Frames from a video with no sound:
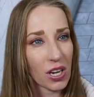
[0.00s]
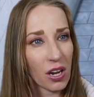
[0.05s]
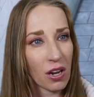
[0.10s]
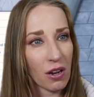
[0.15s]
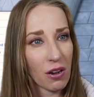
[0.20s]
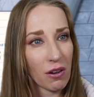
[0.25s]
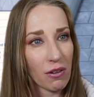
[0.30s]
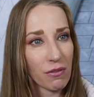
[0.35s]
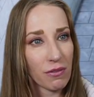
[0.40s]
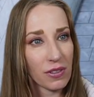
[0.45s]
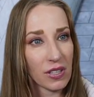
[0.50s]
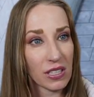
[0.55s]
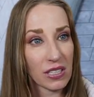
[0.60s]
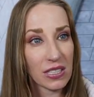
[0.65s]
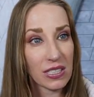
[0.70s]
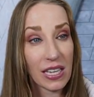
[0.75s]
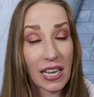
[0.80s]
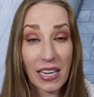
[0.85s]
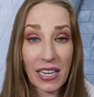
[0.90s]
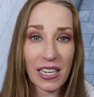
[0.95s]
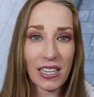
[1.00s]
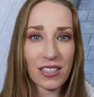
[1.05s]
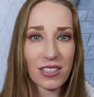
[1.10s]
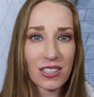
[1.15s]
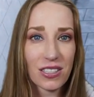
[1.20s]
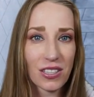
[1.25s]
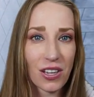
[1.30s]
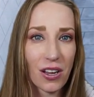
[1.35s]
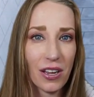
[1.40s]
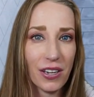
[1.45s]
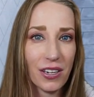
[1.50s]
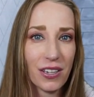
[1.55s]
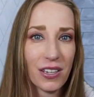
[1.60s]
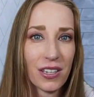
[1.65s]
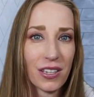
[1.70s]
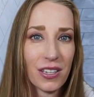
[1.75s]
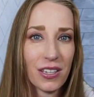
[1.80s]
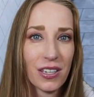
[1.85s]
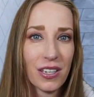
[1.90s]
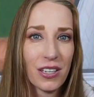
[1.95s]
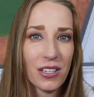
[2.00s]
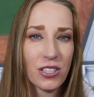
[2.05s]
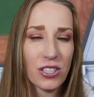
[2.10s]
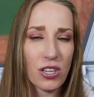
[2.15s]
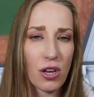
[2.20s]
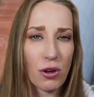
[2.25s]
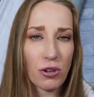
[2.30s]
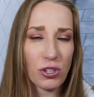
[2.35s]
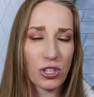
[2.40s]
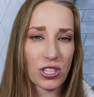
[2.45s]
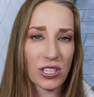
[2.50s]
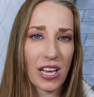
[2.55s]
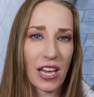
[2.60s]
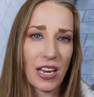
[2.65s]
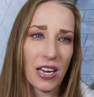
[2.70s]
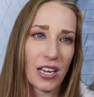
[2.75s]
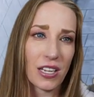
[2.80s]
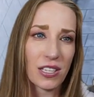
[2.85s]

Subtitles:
of the setting sun. So just kind of